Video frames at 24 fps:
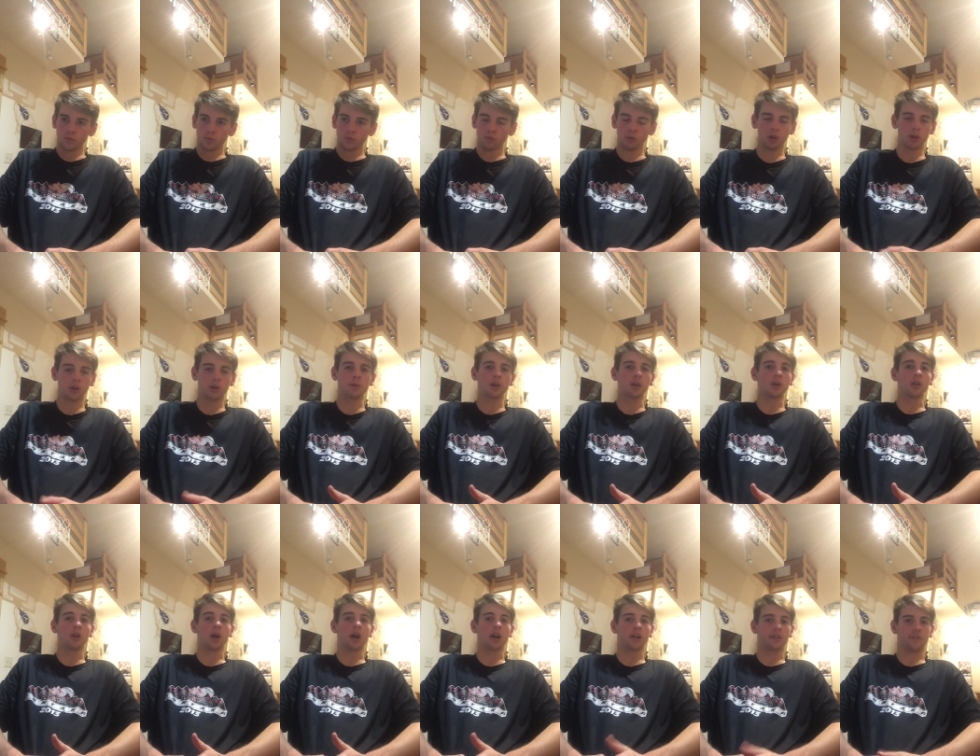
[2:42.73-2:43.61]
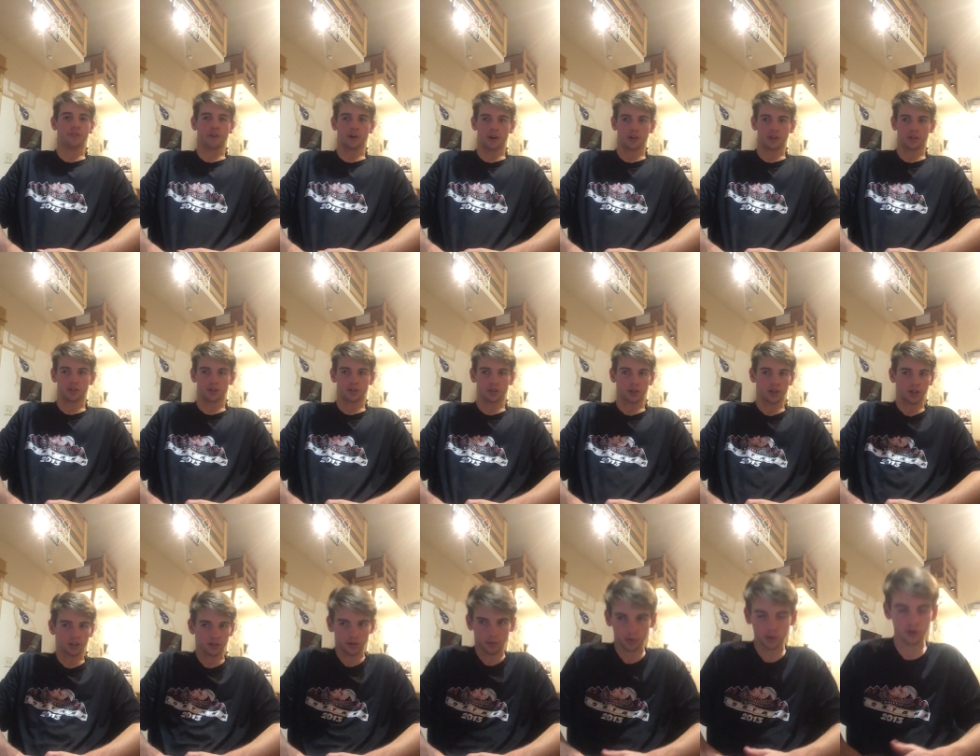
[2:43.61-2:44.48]
It could be a lot of various
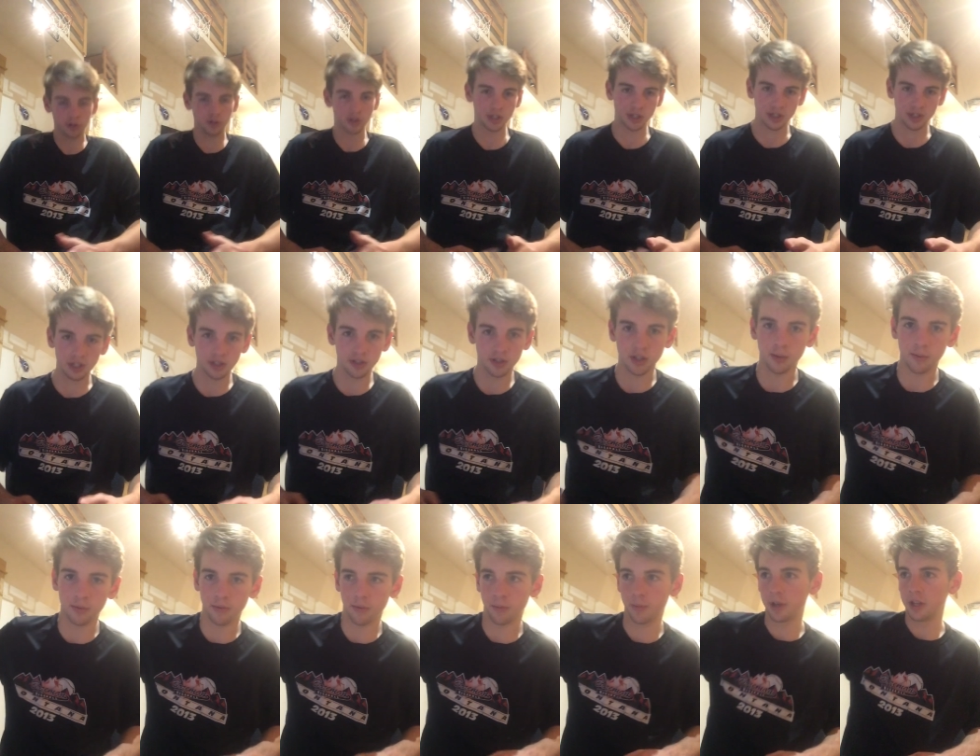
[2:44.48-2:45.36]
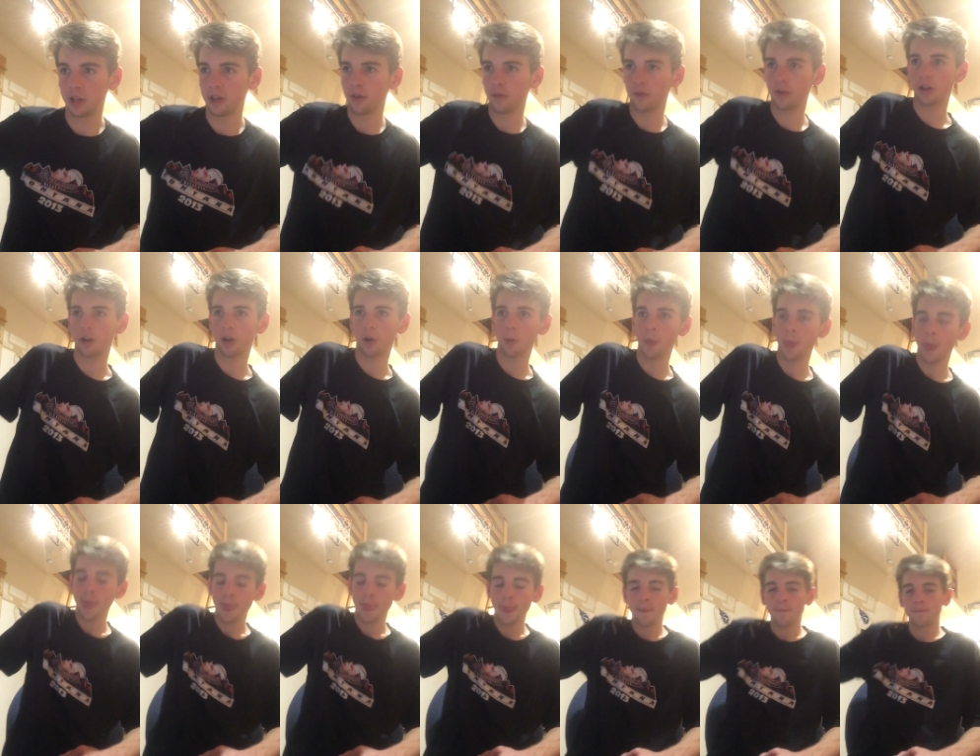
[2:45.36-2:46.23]
things. You'll see some of them in the video
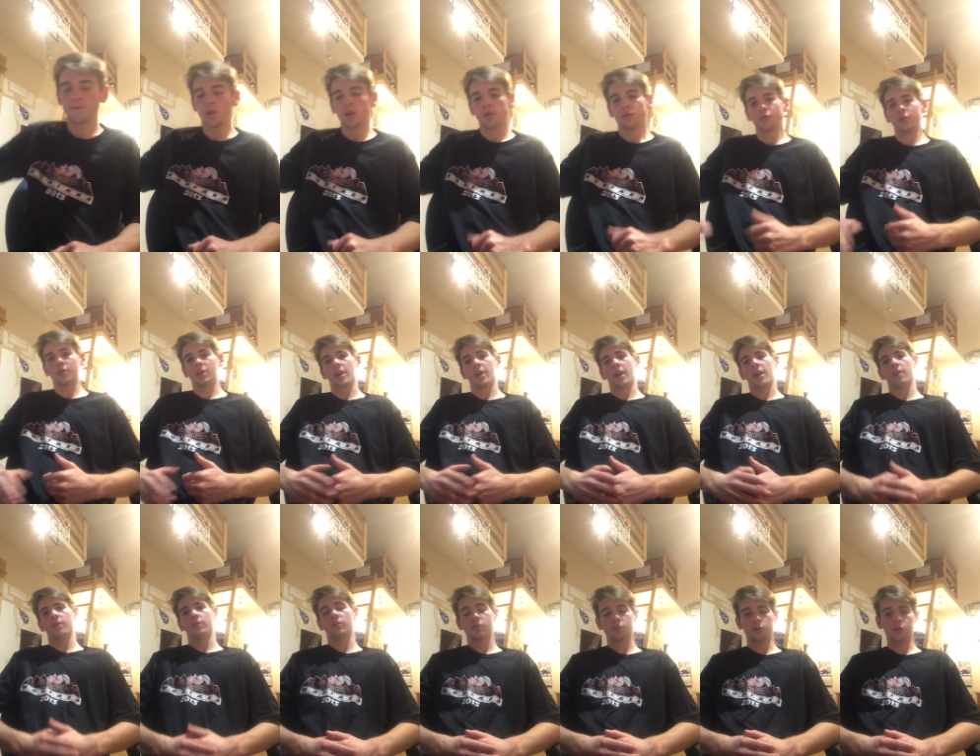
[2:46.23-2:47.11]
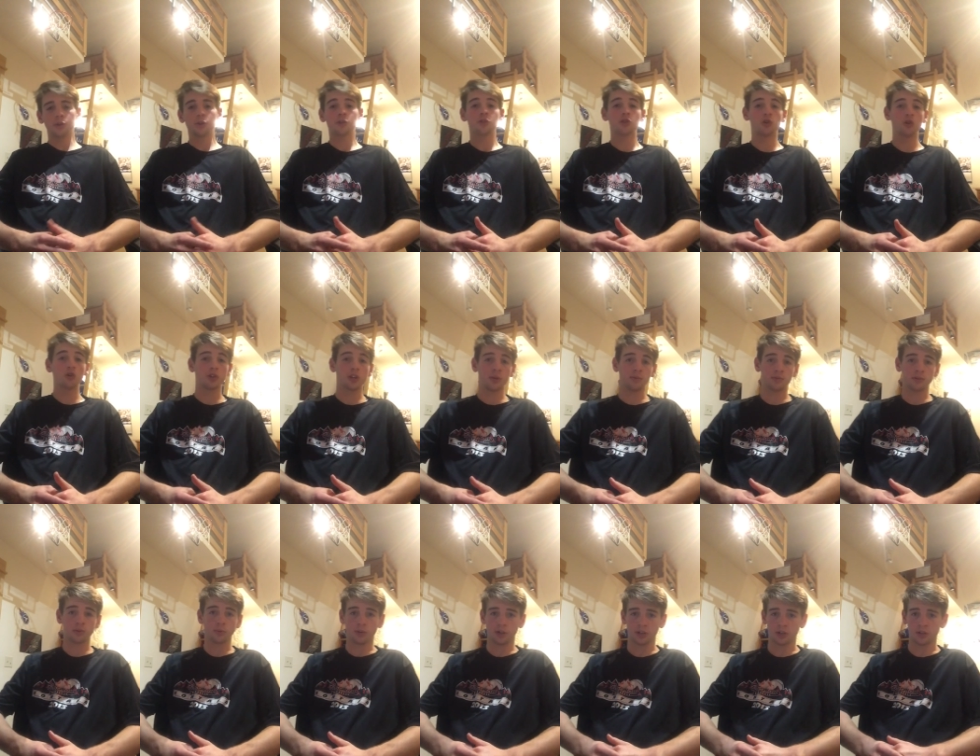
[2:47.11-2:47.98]
today. So the two
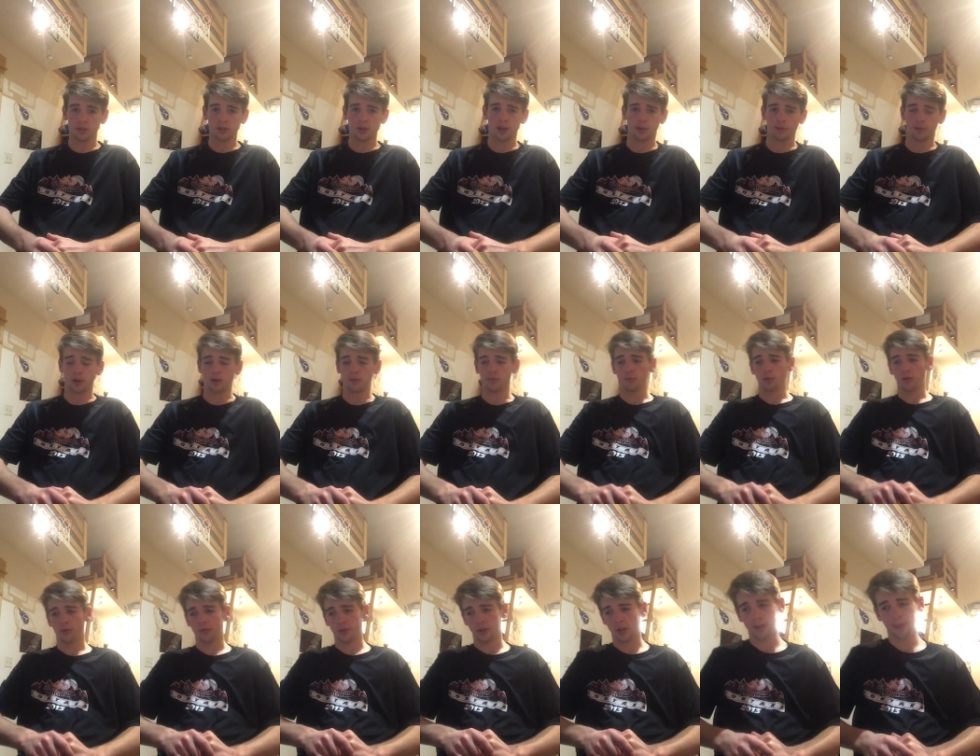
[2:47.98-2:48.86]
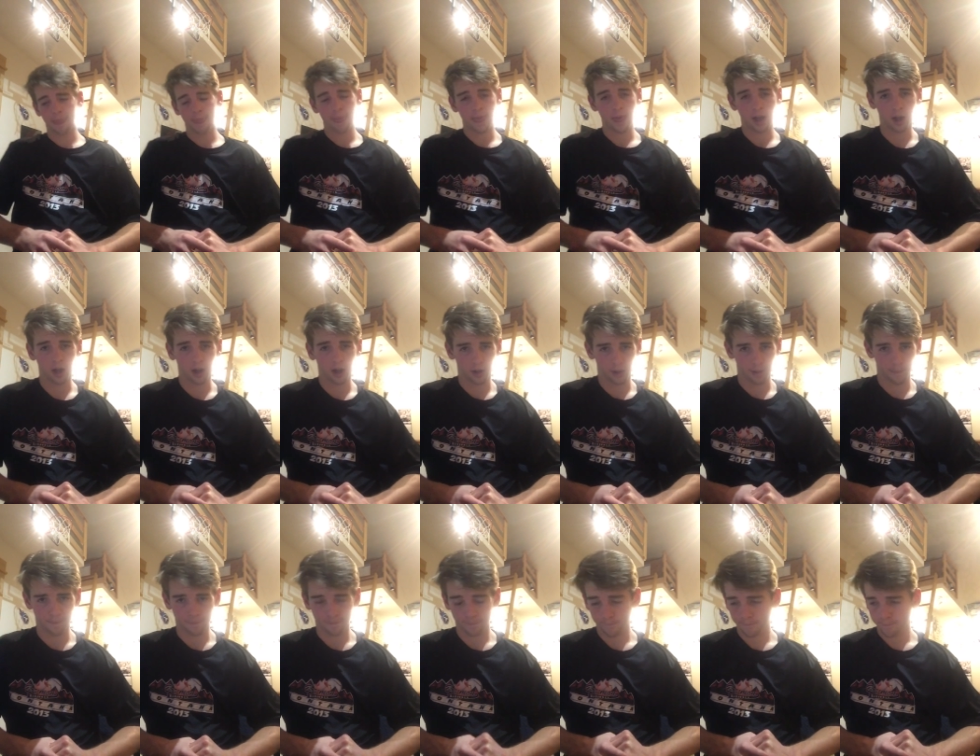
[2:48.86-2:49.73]
teams that we're going to talk about, moving
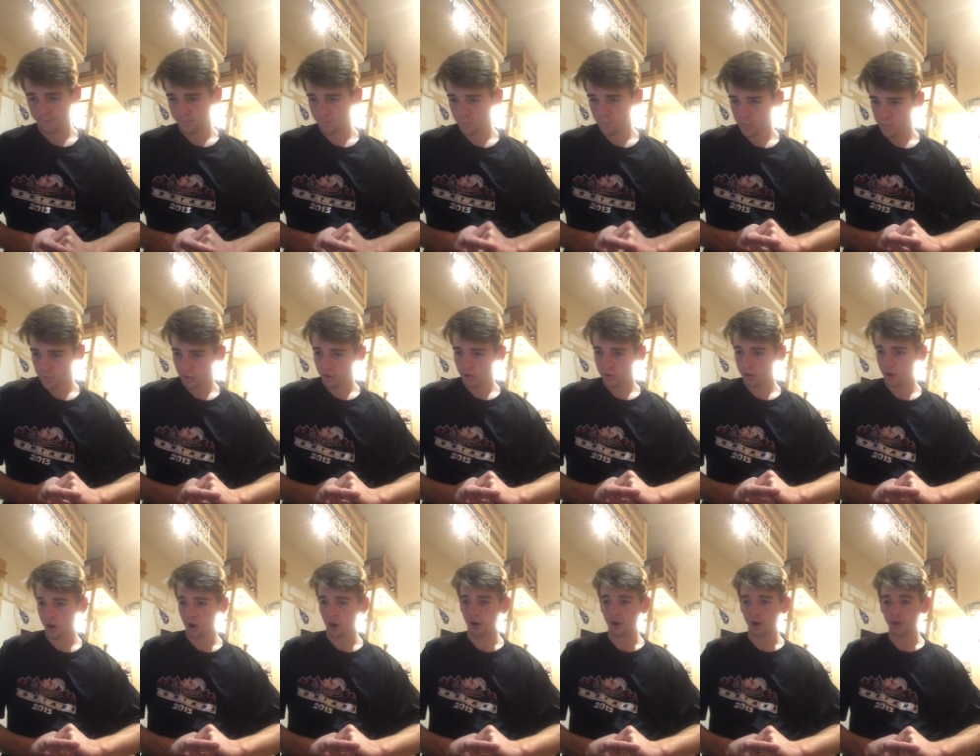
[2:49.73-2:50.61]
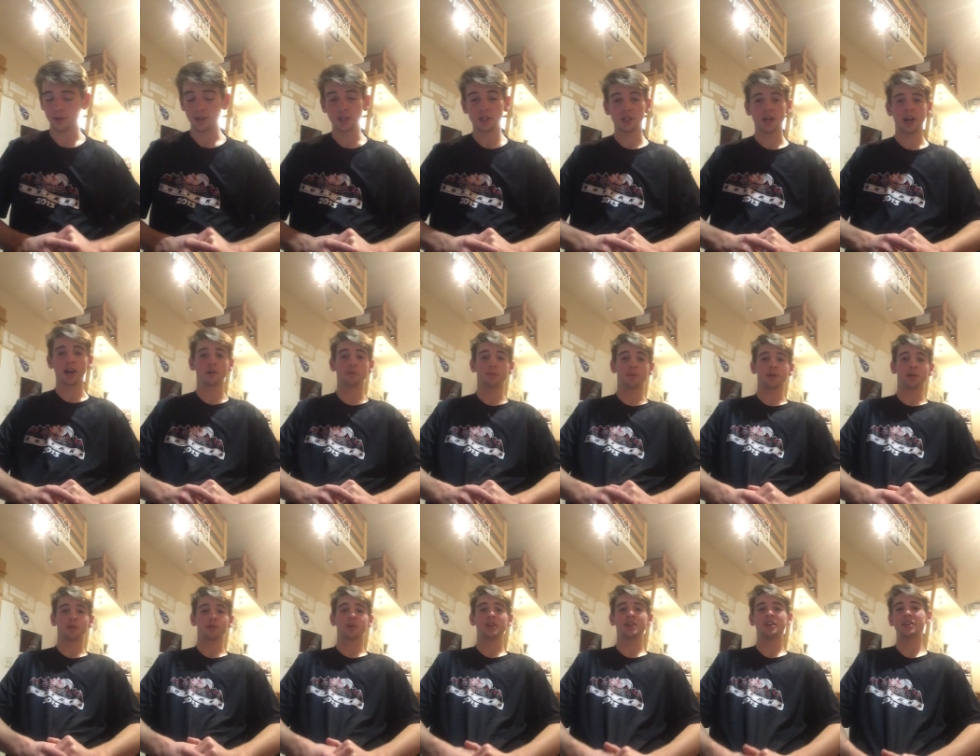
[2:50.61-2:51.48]
on, are the
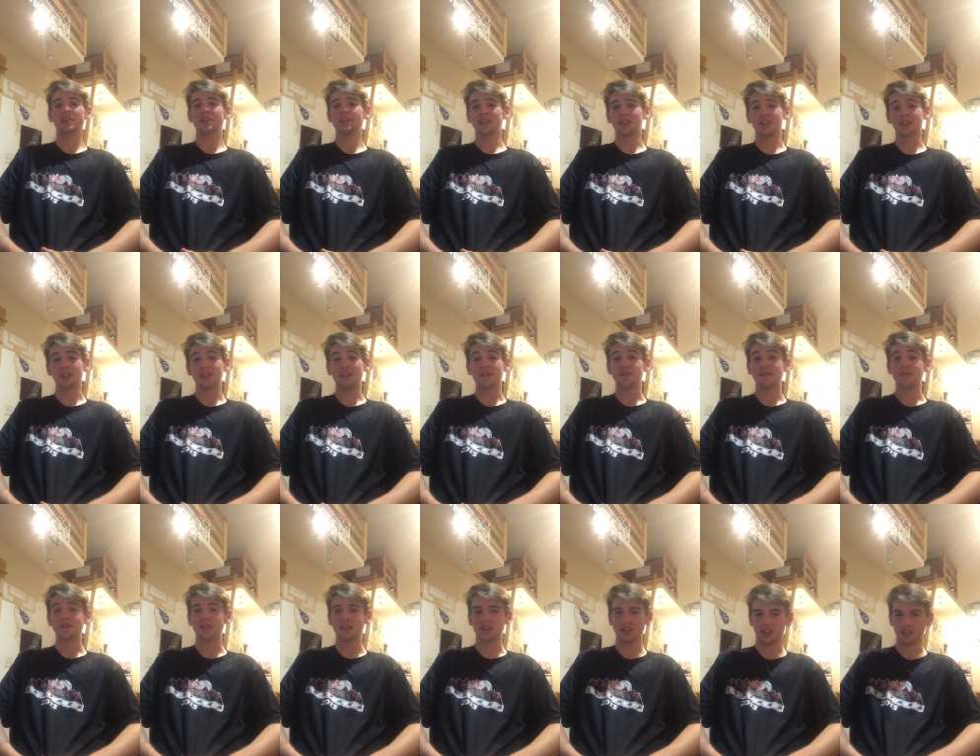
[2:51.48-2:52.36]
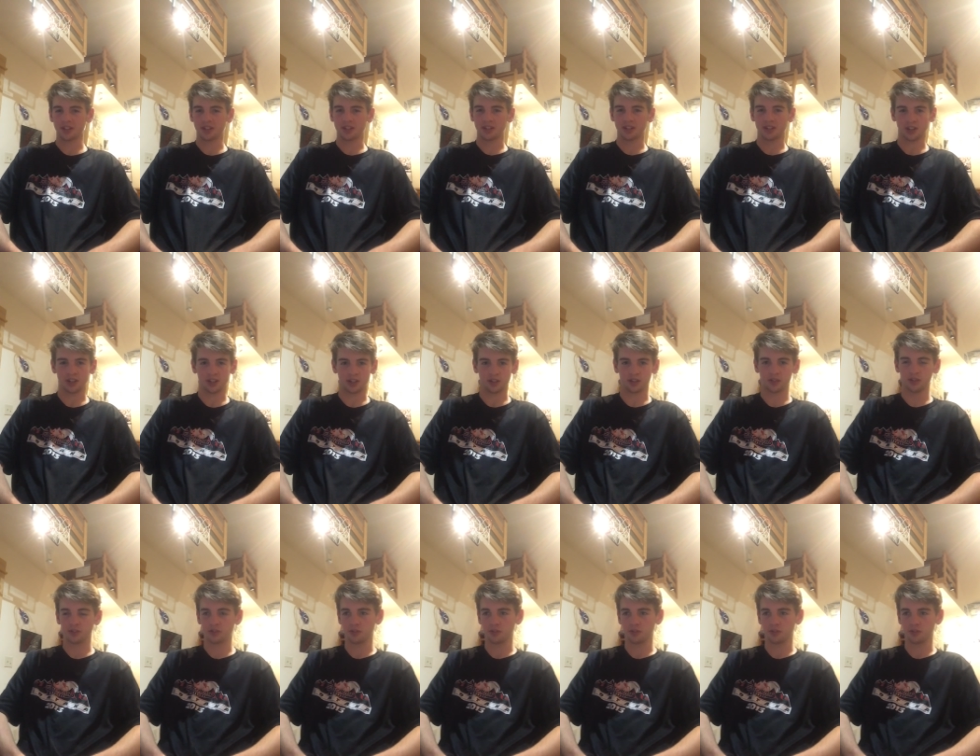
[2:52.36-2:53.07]
Sacramento Kings and the Phoenix Suns.